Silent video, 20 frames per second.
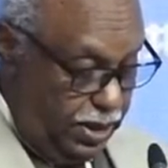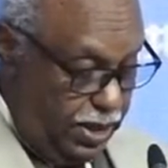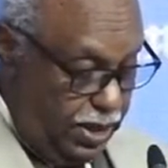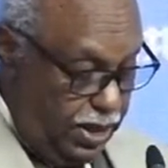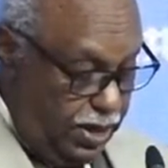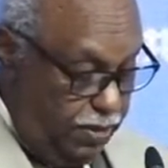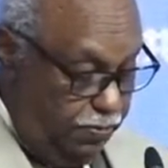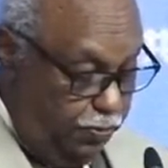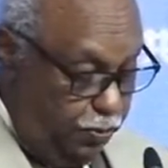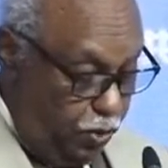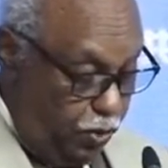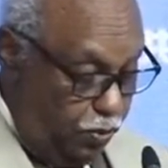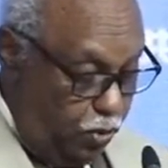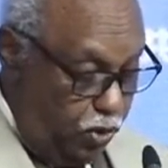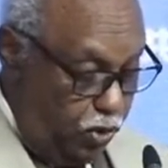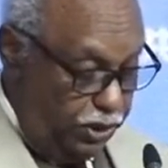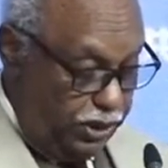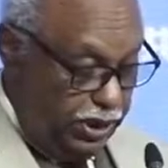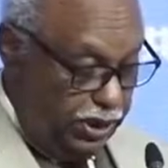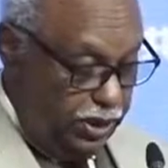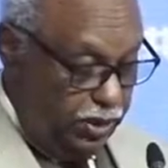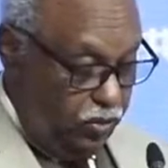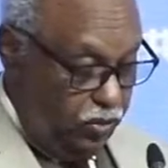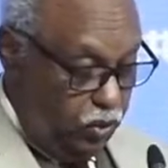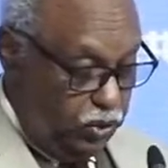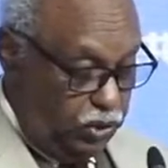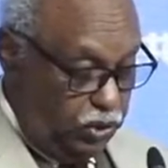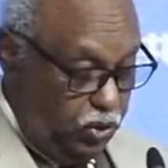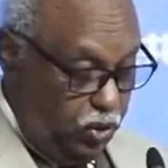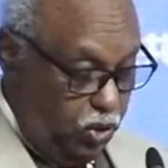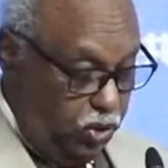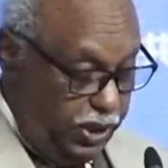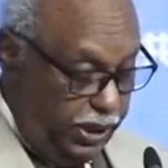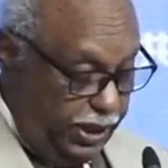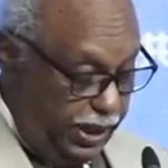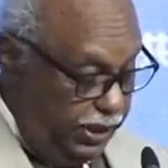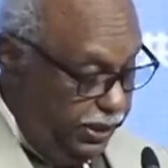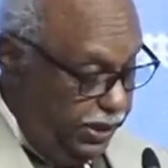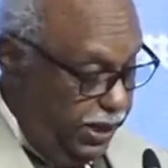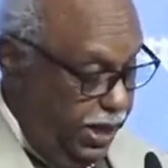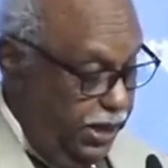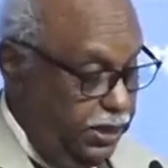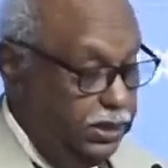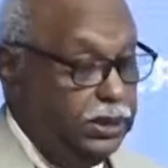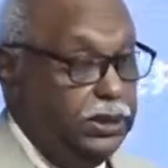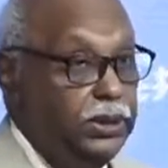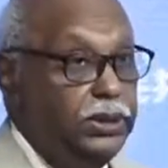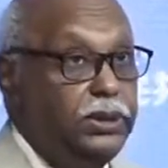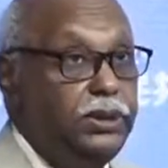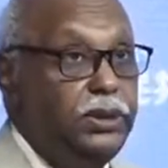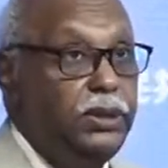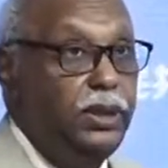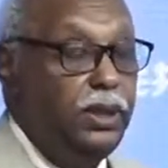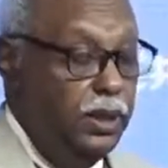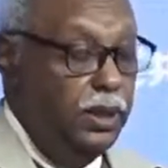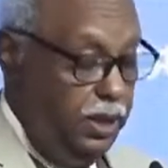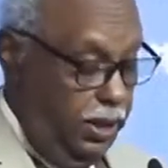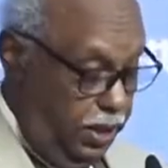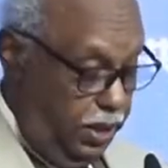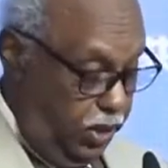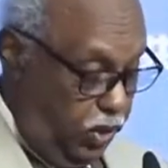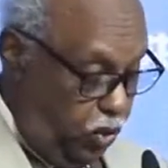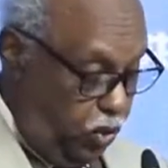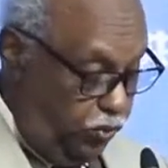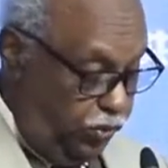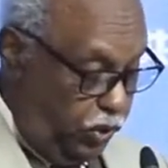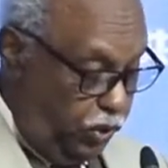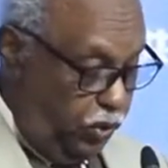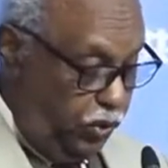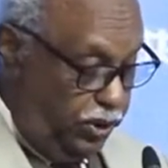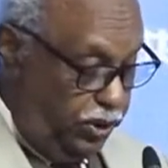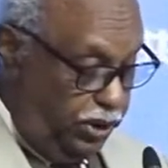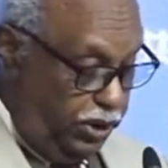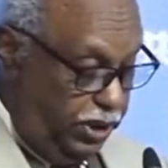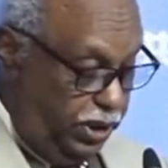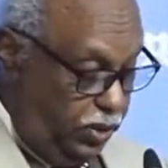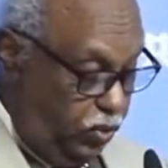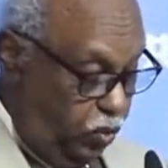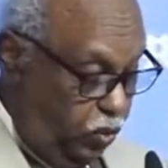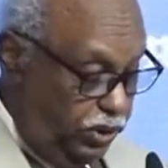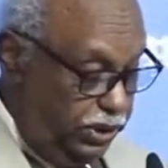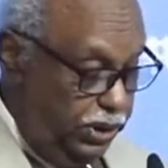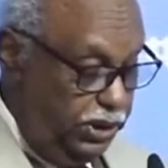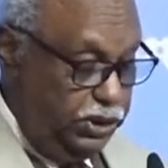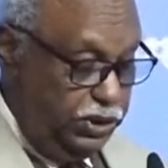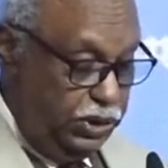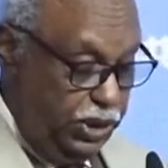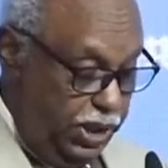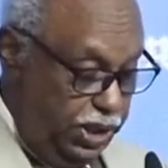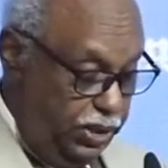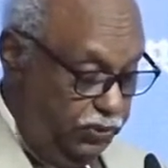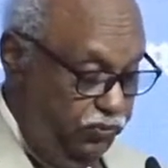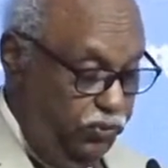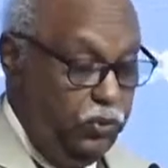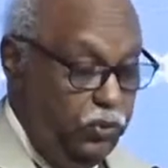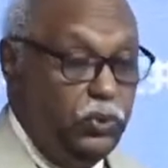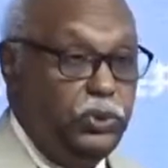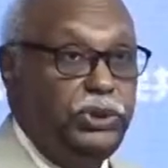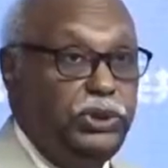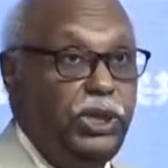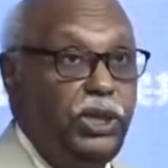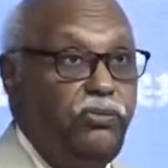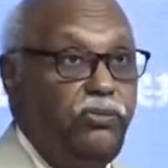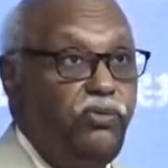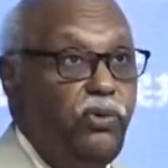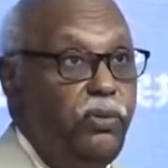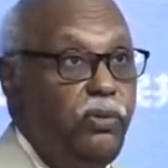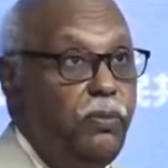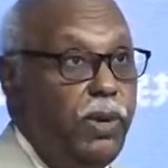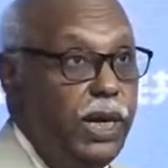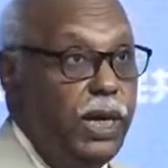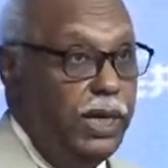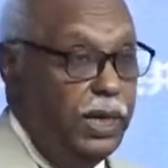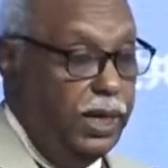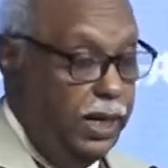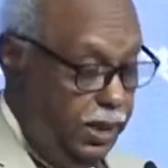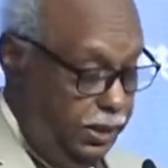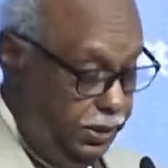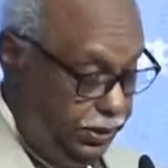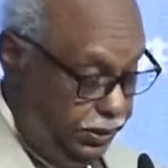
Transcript: and promoting with concrete actions a community with a shared future for mankind.